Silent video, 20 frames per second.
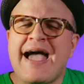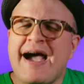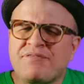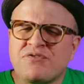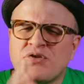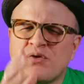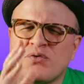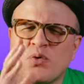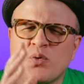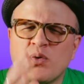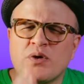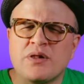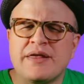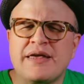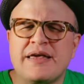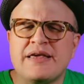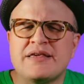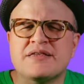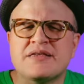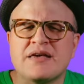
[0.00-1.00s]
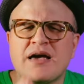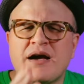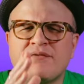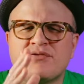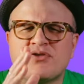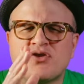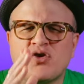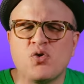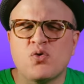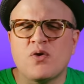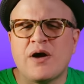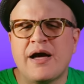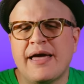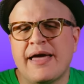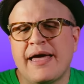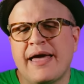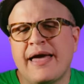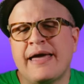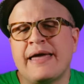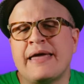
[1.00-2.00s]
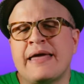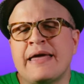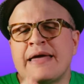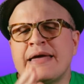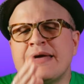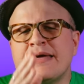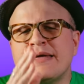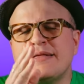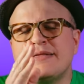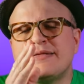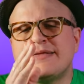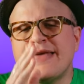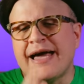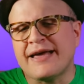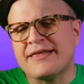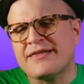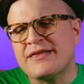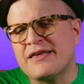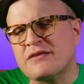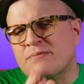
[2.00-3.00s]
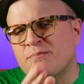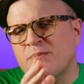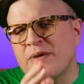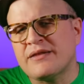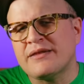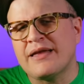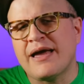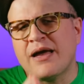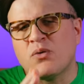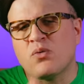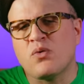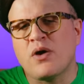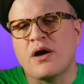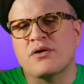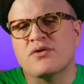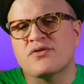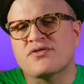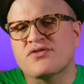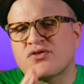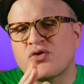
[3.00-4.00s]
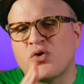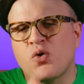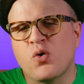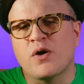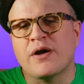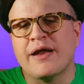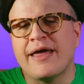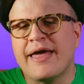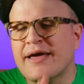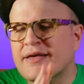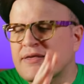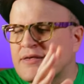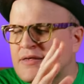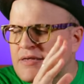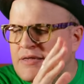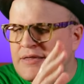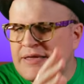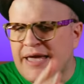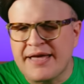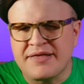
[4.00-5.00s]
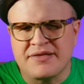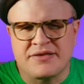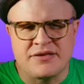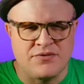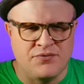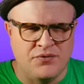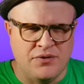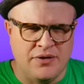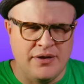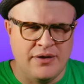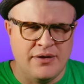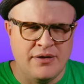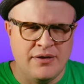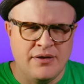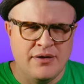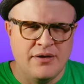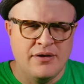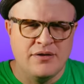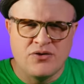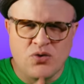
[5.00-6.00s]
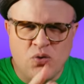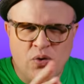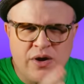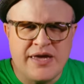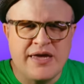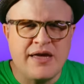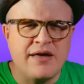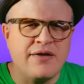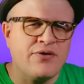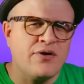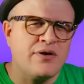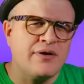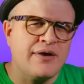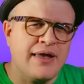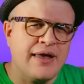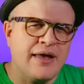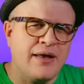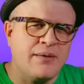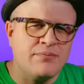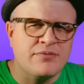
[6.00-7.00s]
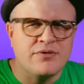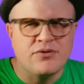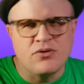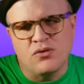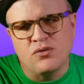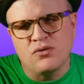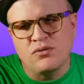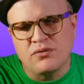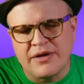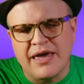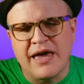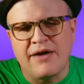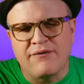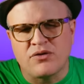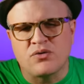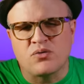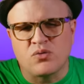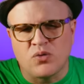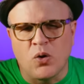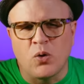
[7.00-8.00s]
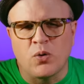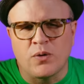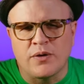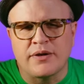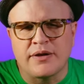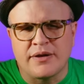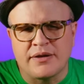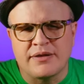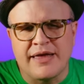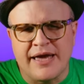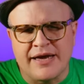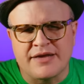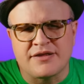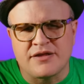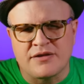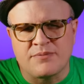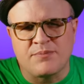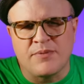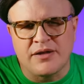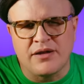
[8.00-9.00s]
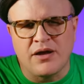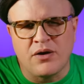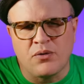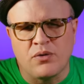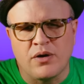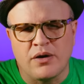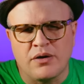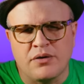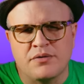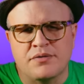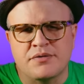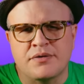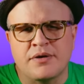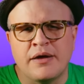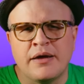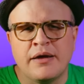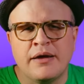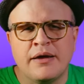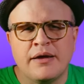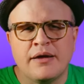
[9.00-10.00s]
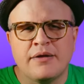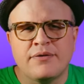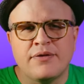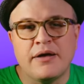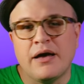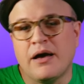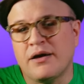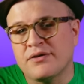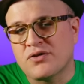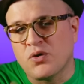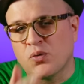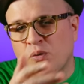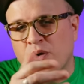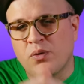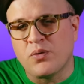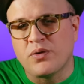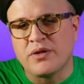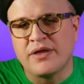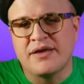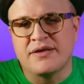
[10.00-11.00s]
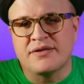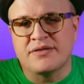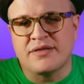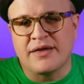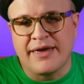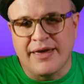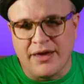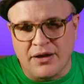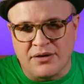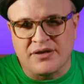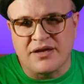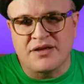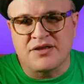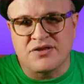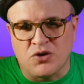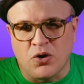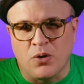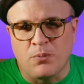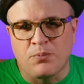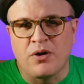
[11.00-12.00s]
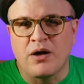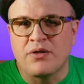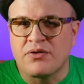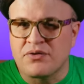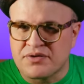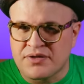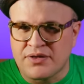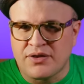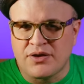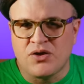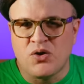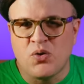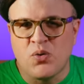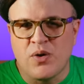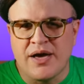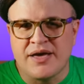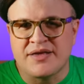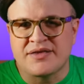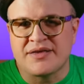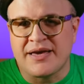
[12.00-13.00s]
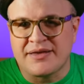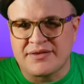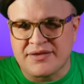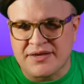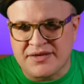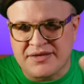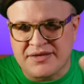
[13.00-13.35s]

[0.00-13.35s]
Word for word: After the release of Too-Rye-Ay, Dexys Midnight Runners toured extensively, tweaking their name to Kevin Rowland and Dexys Midnight Runners. They also re-released the Celtic Soul Brothers in the U S as a